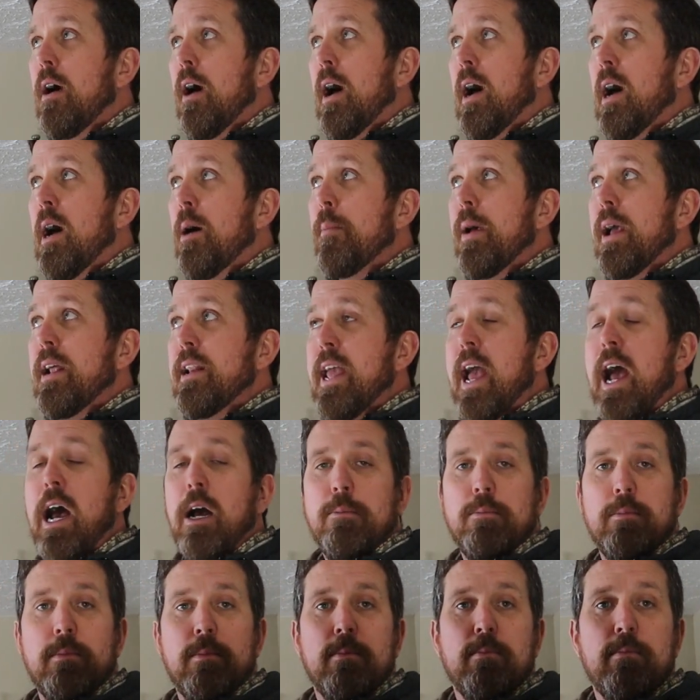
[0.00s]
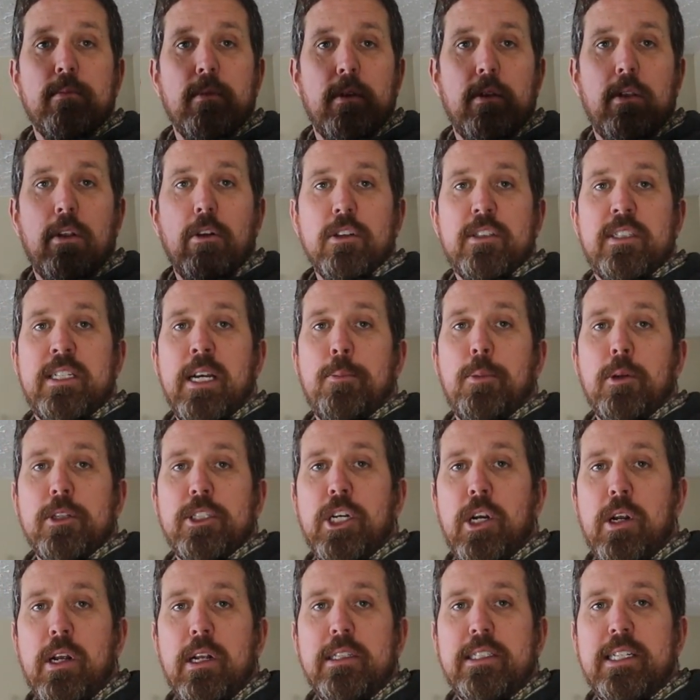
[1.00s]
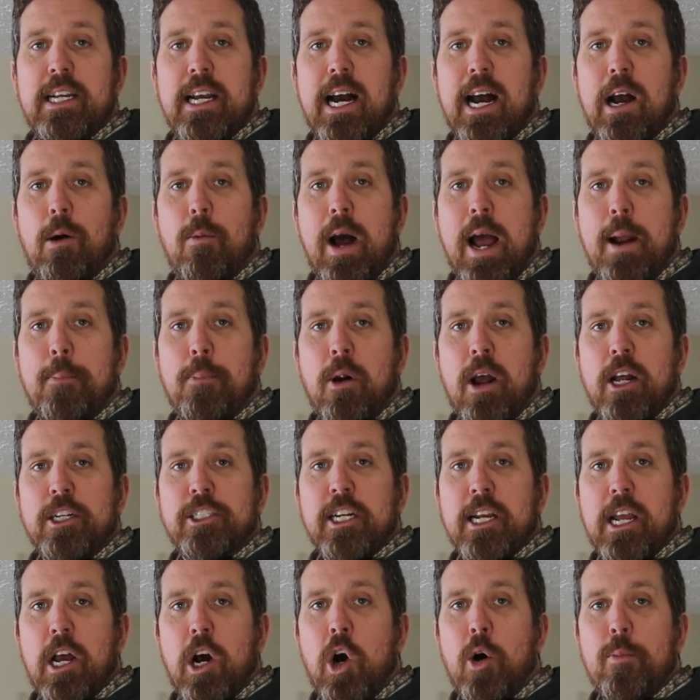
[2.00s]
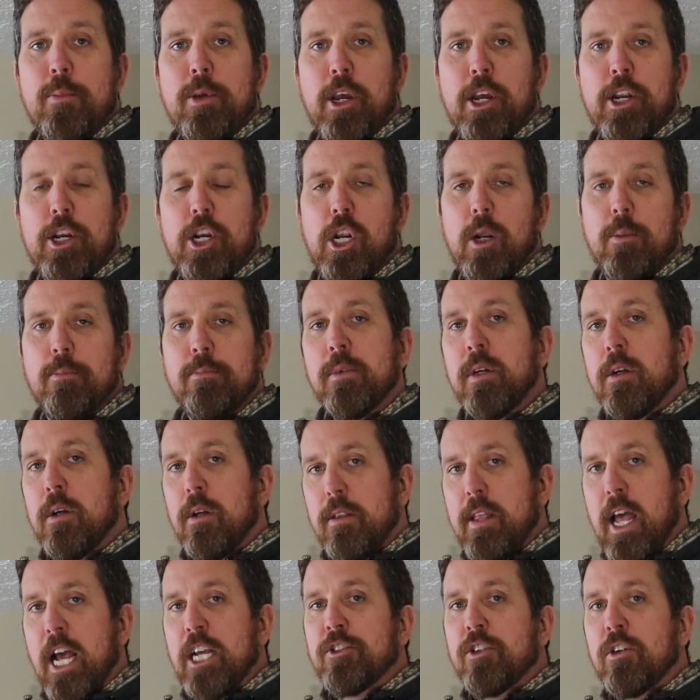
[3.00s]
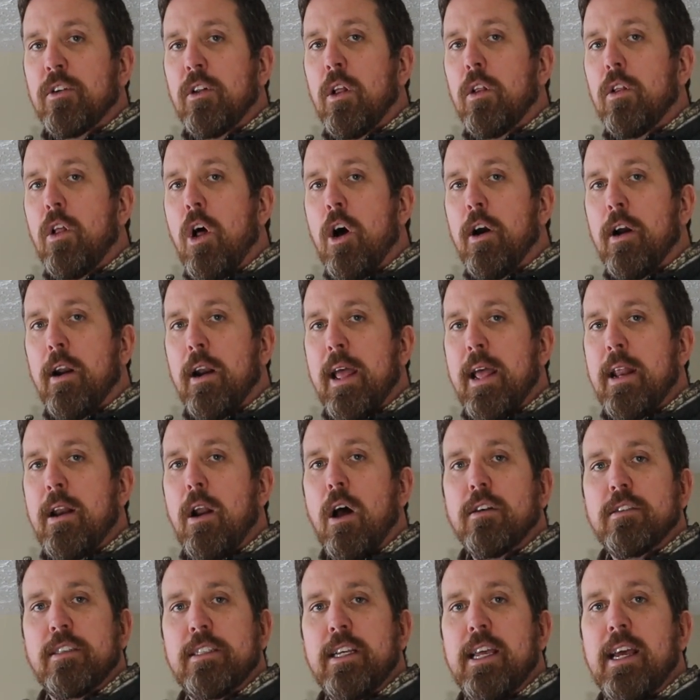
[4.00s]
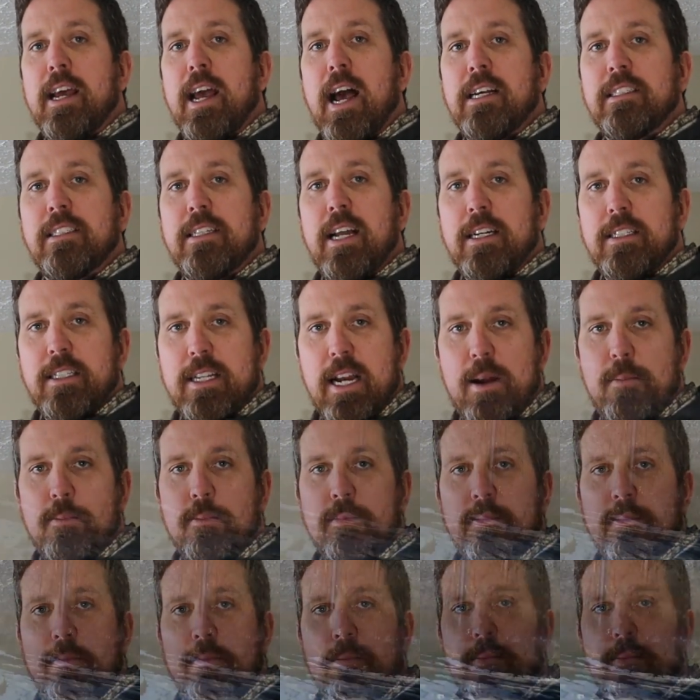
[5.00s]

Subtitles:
And yeah, little simple DIY project at home you can do. Thanks for logging in. I'll see you guys next time.